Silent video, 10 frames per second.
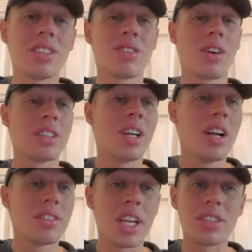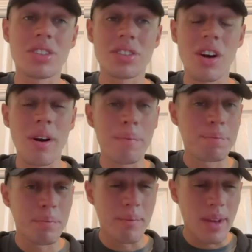Stolarz. Chances are
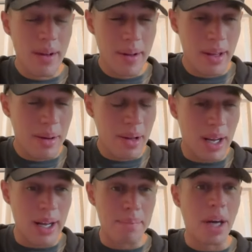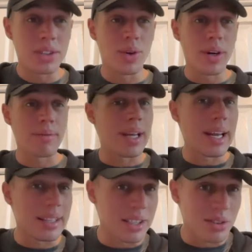Montour and
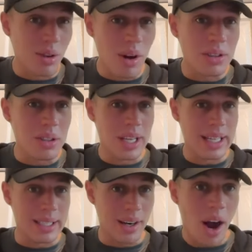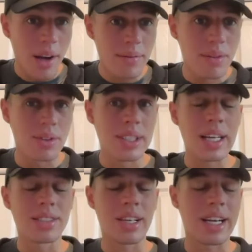Anthony Stolarz are likely gone. Those
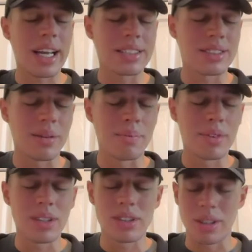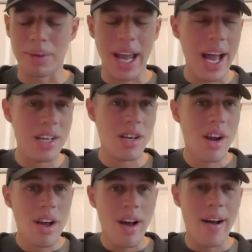guys are going to get some cash
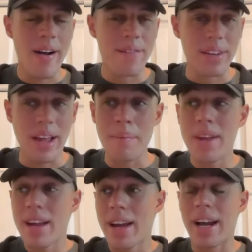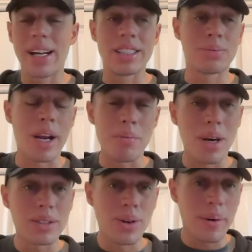for them. As Brandon
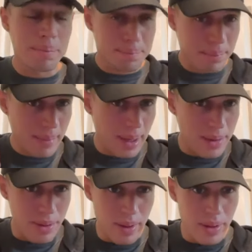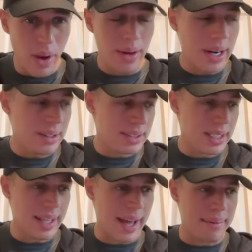Montour, no
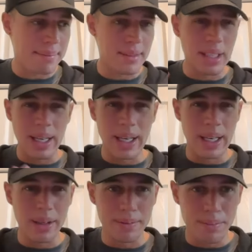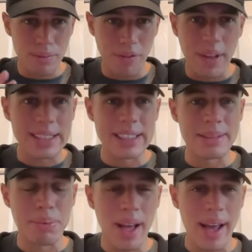guarantee that he reflects
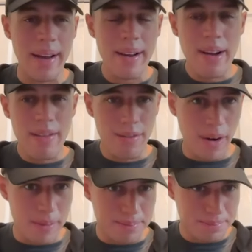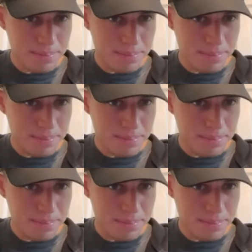his play from